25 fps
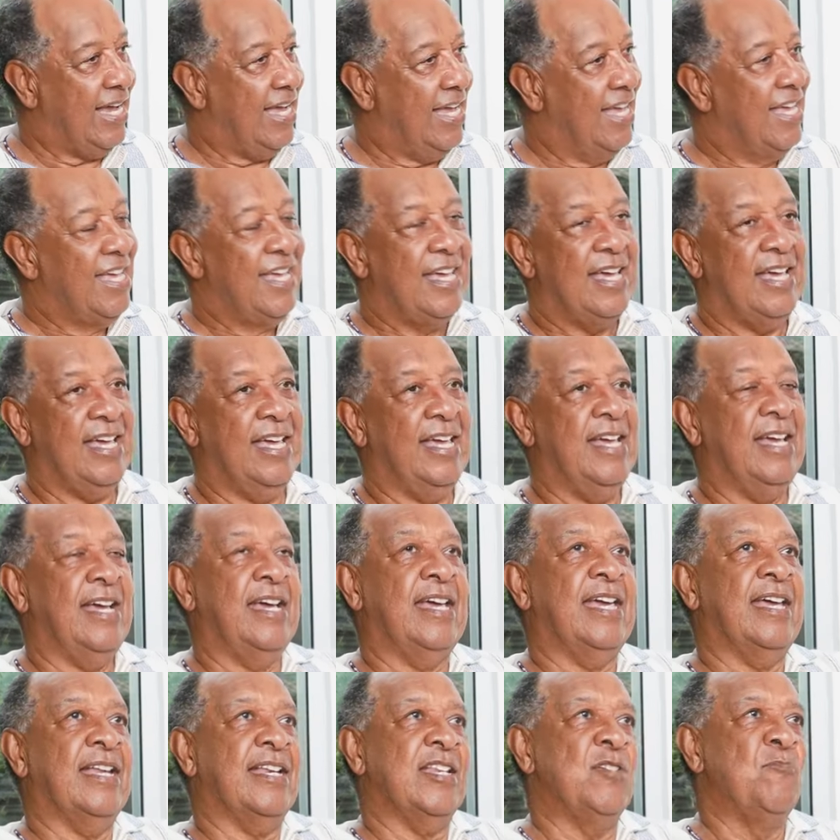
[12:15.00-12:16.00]
traveling And
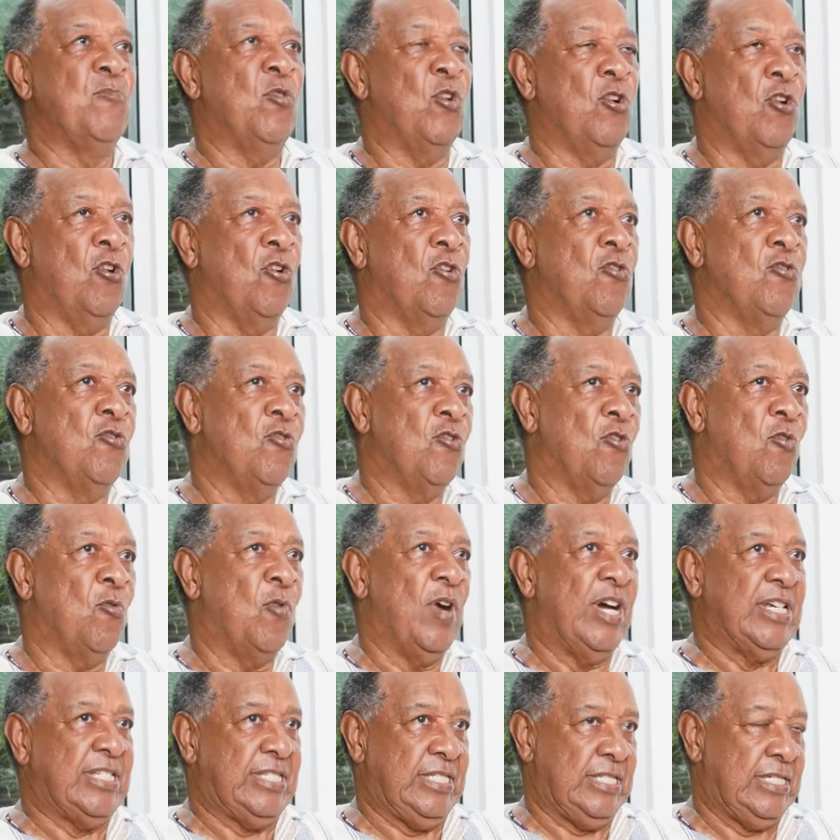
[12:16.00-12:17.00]
Henry Bolongo
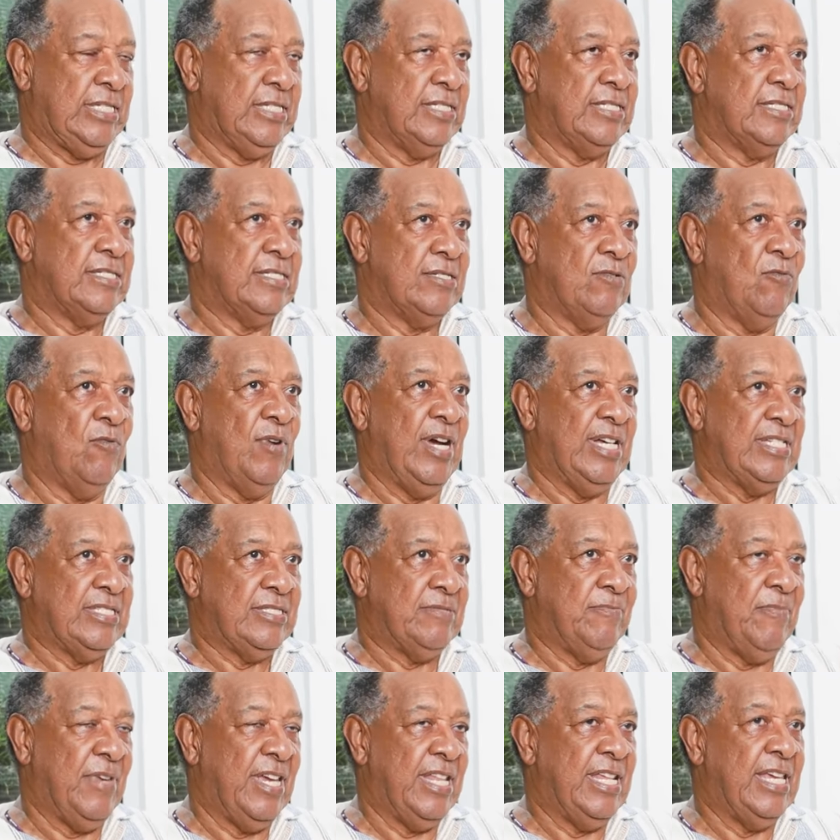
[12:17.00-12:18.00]
was, was
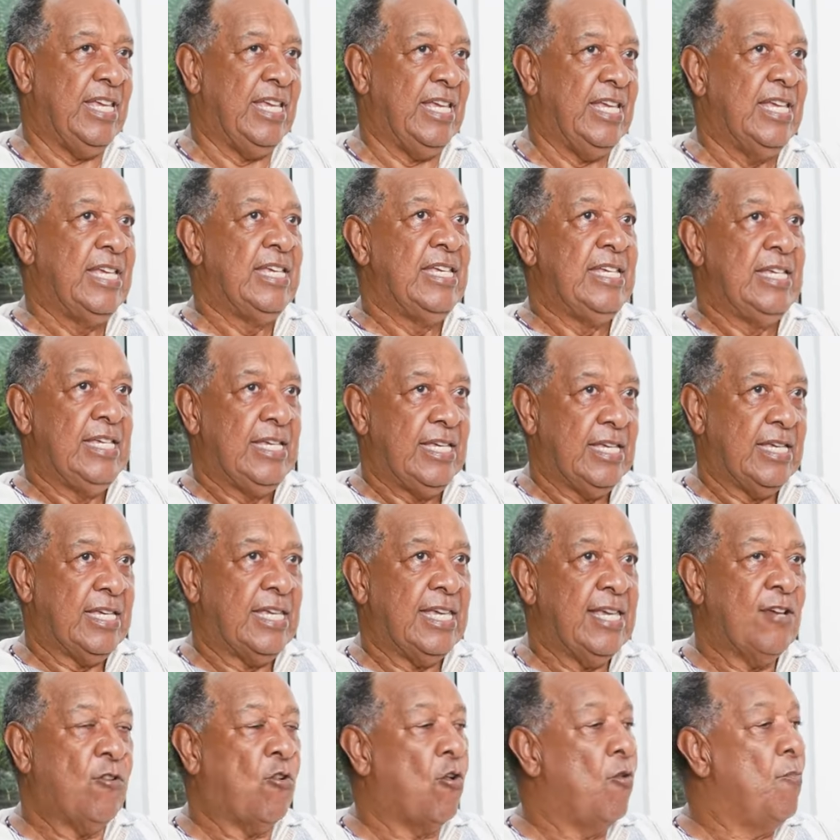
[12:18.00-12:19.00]
very
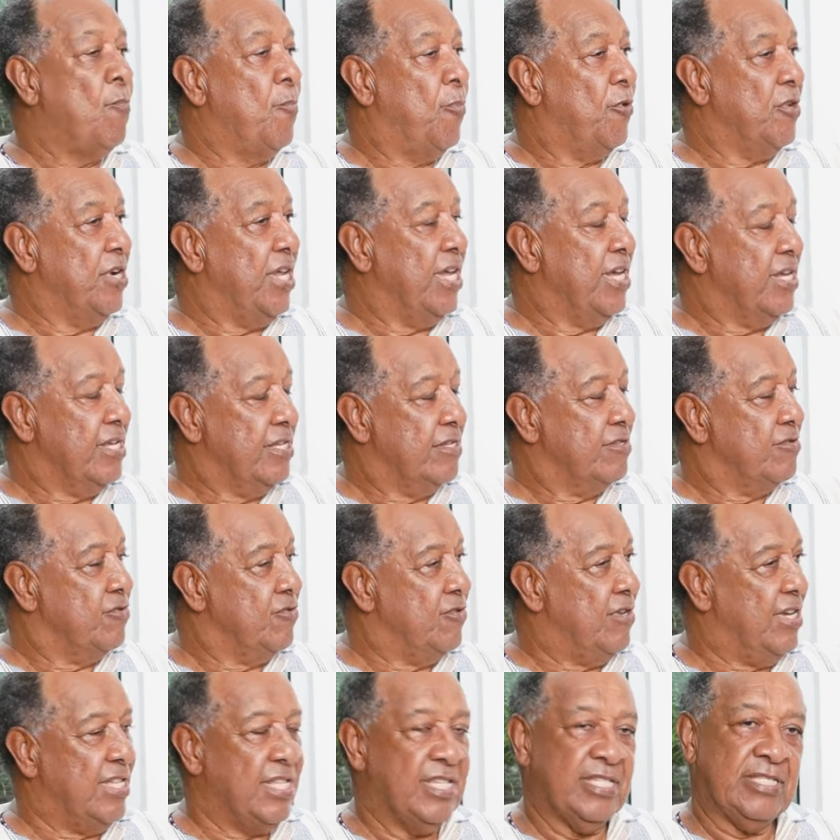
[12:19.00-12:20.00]
key component.
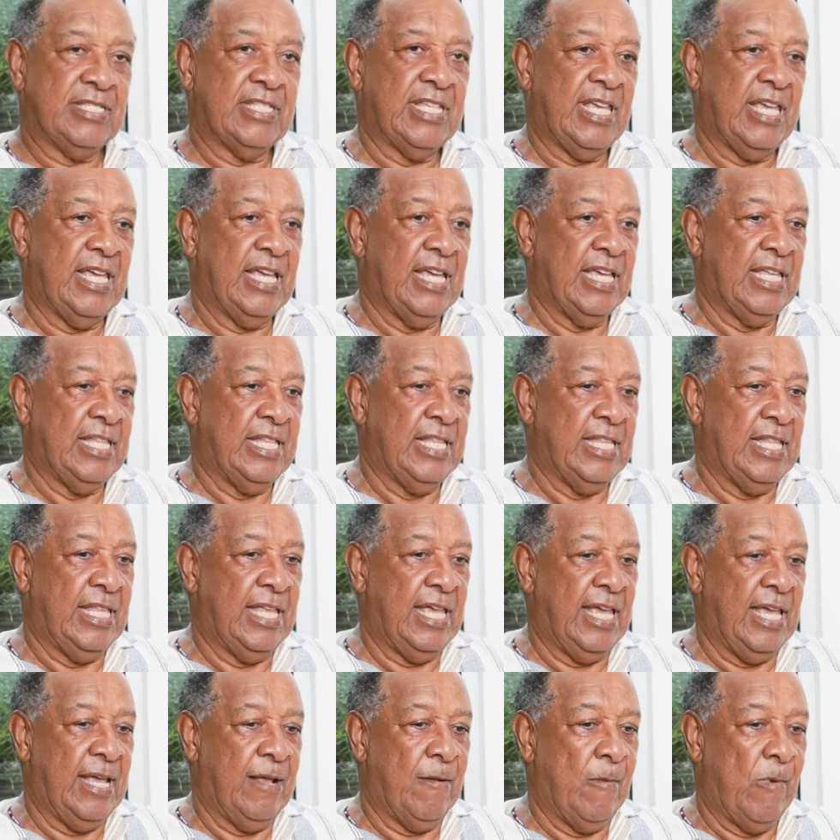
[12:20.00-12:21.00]
You understand? And
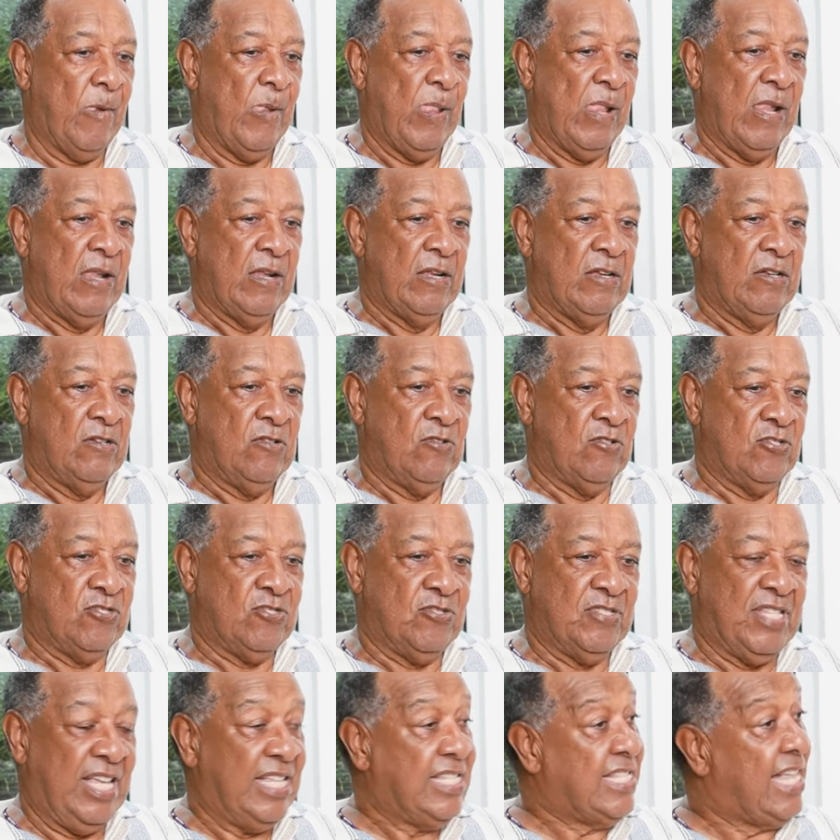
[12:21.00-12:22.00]
then
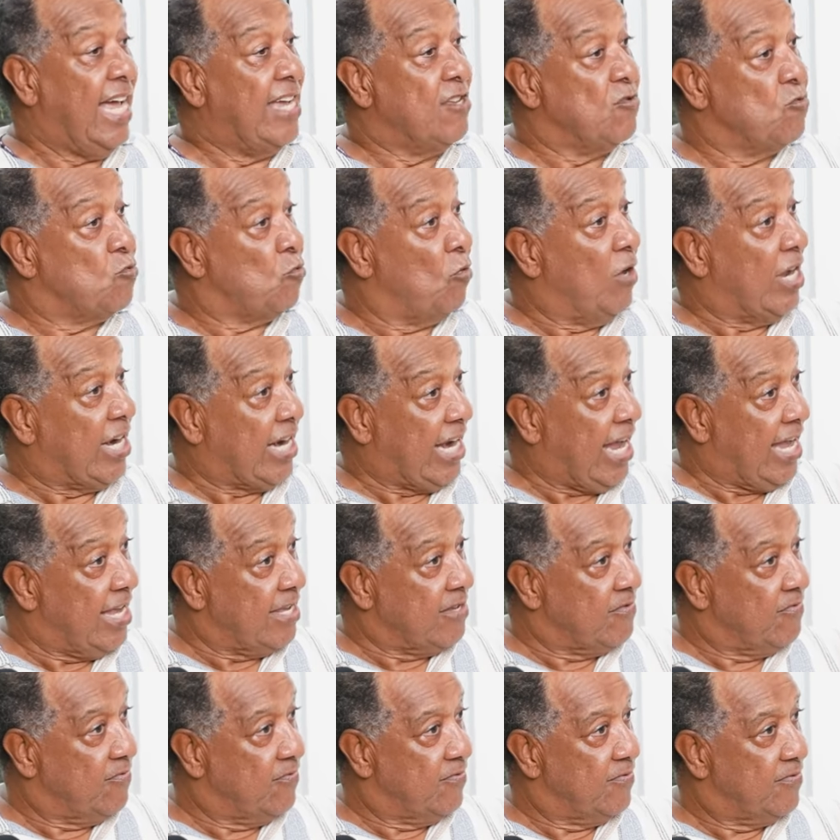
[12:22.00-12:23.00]
also the time to
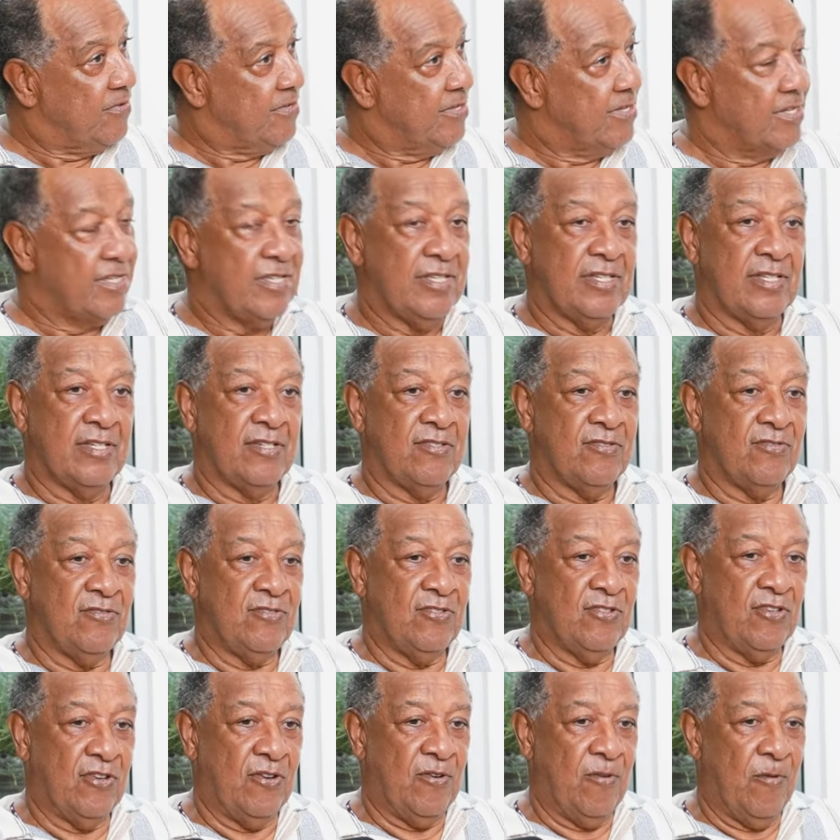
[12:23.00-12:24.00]
arrive, yeah. you
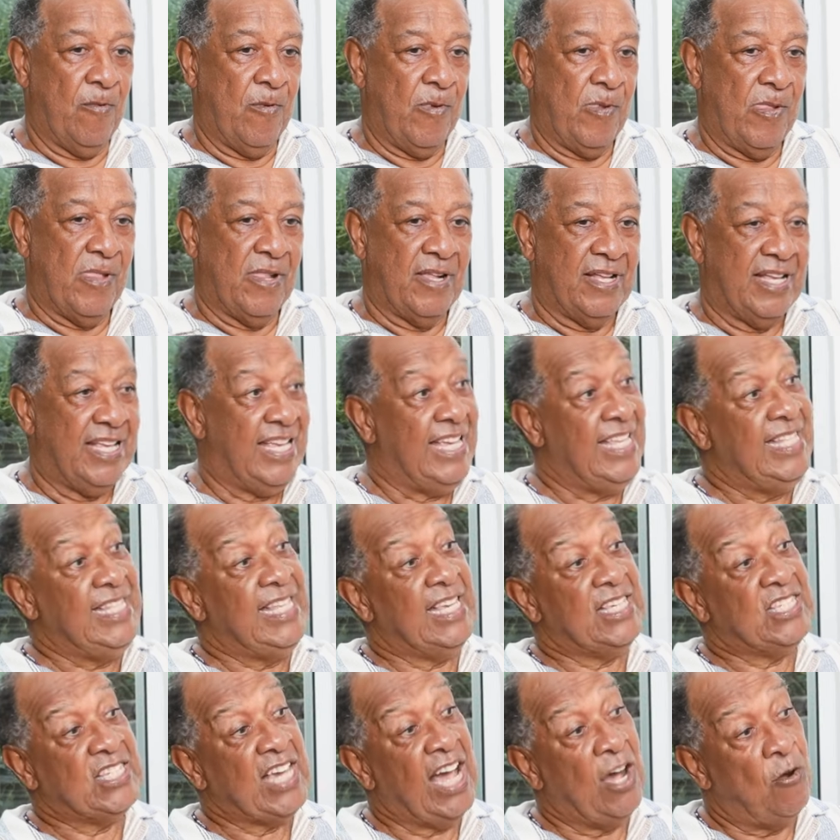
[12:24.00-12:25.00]
know, in
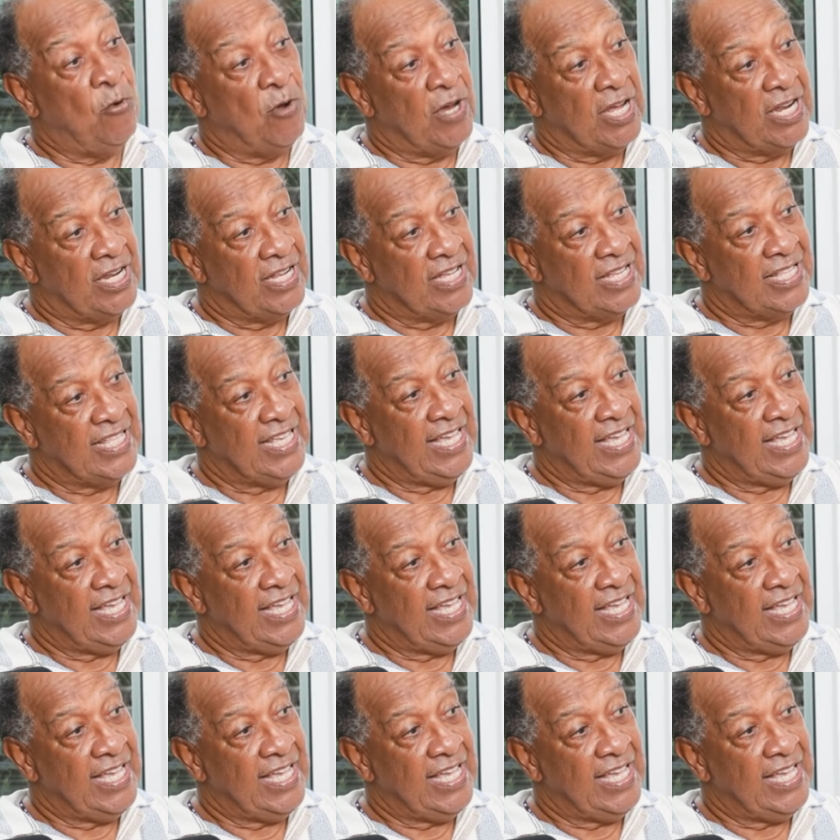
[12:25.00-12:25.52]
the shower.